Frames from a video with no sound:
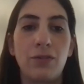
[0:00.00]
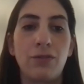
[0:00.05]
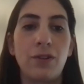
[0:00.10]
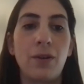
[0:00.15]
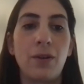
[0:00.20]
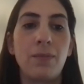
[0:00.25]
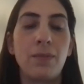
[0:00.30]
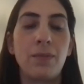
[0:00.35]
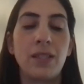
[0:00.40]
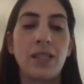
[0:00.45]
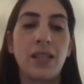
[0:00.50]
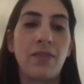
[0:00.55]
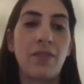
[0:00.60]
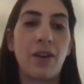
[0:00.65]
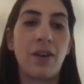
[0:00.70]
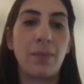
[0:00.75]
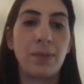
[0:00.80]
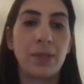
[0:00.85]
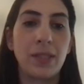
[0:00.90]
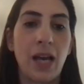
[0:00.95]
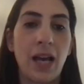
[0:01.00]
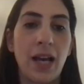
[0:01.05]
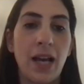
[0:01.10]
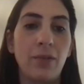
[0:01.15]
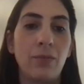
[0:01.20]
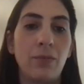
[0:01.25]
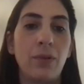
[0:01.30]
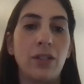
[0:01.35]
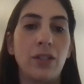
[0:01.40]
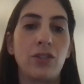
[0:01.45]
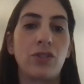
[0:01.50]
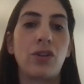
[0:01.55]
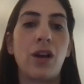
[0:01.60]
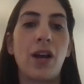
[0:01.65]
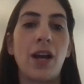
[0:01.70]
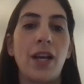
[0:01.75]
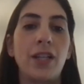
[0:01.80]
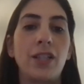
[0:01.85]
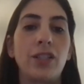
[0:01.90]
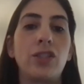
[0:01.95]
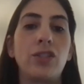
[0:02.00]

from the DevOps side when trying